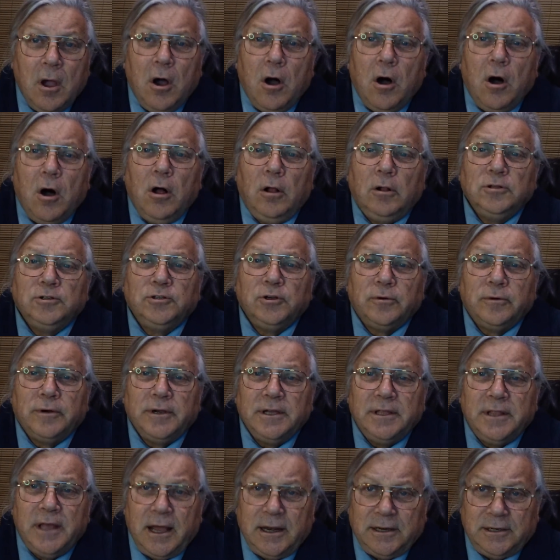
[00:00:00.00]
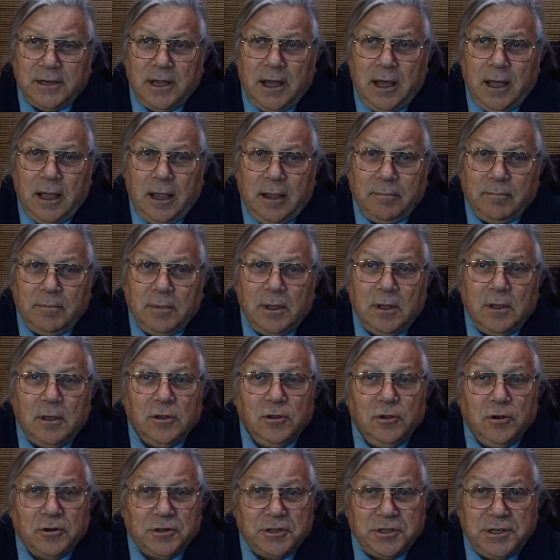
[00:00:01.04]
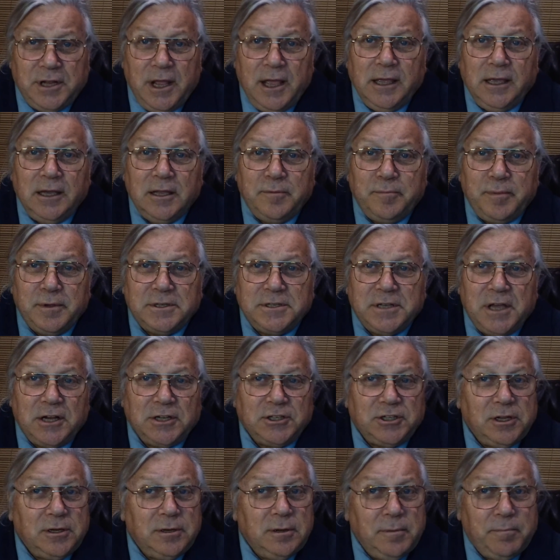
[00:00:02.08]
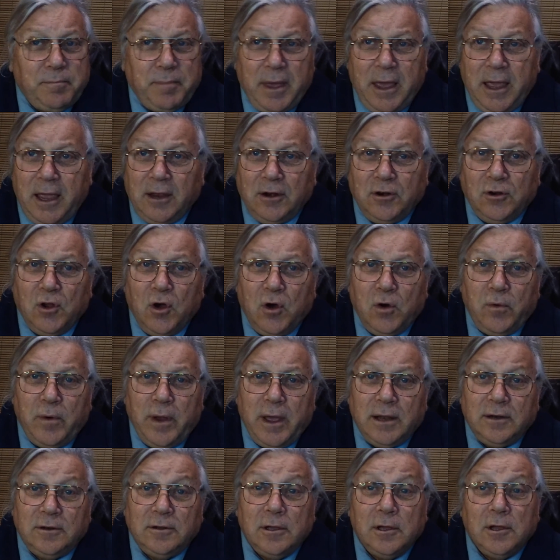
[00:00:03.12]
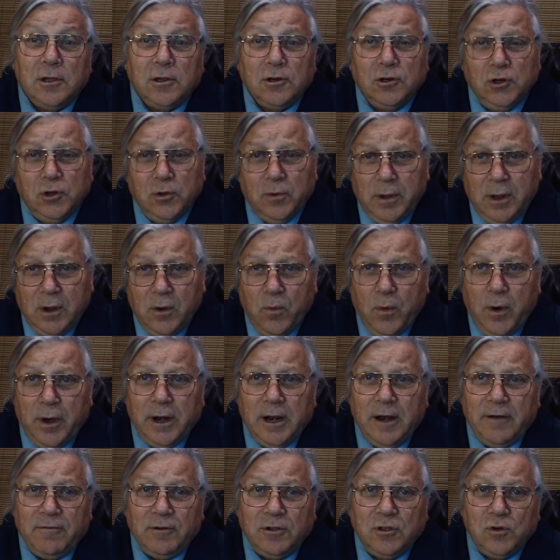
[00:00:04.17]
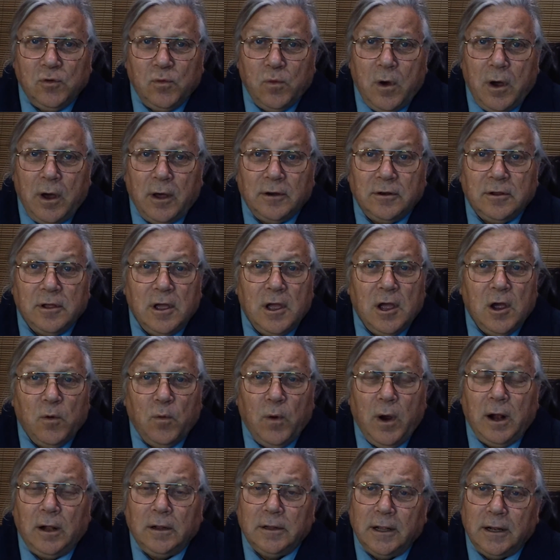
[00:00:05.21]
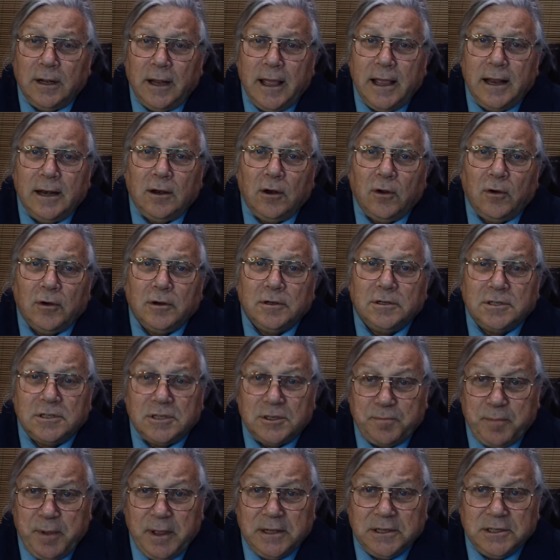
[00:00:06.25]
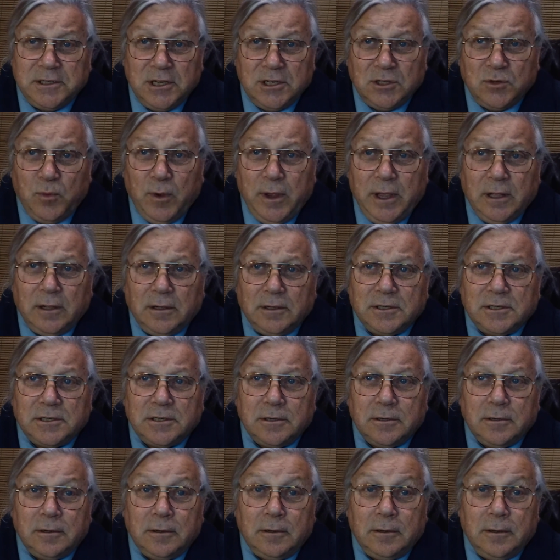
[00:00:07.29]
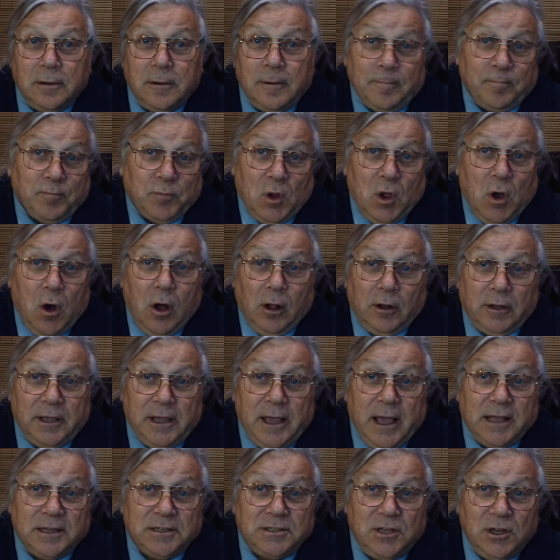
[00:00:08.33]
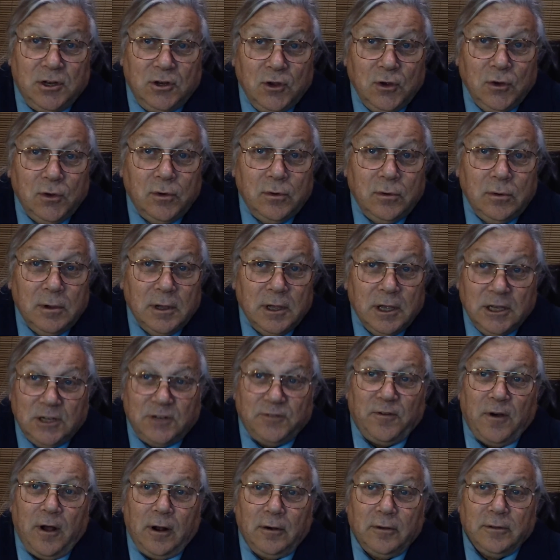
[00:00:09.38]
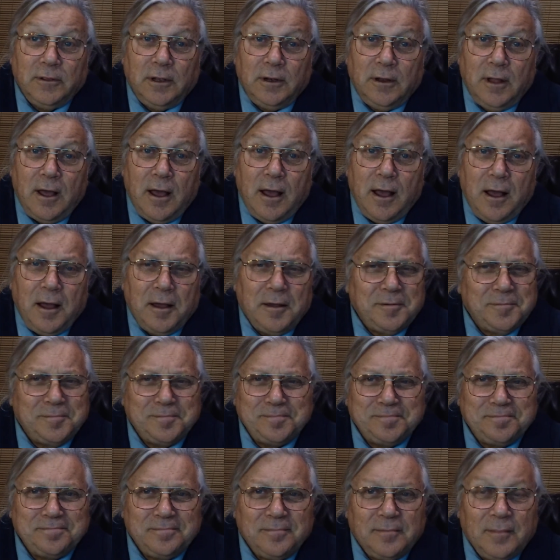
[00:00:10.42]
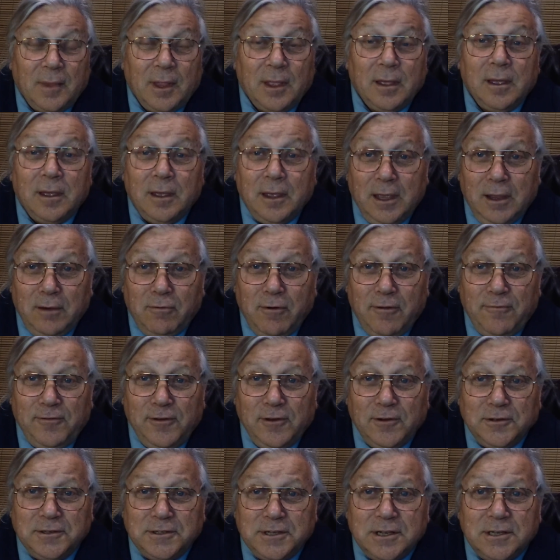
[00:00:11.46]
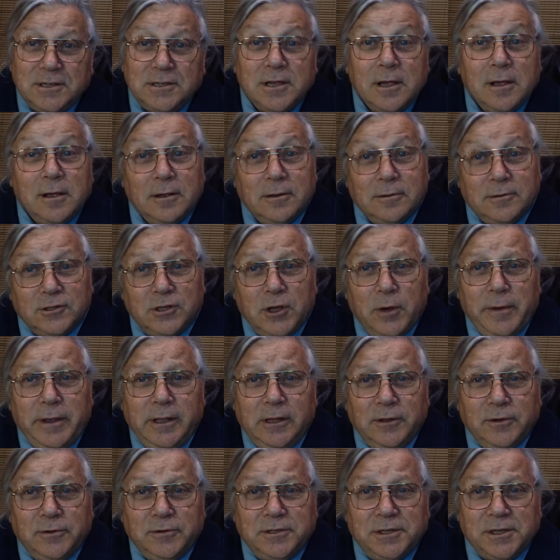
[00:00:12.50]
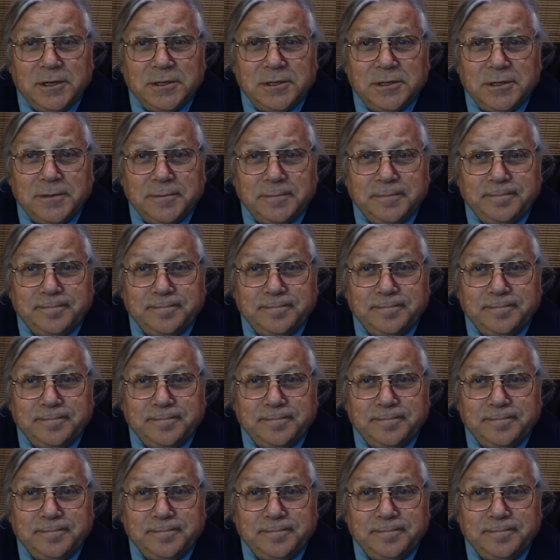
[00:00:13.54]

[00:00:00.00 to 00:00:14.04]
All during that time, you're staying in possession, paying no rent, doing whatever you want, while the landlord spins his wheels. All he has to do is follow the law. He refuses, so he loses.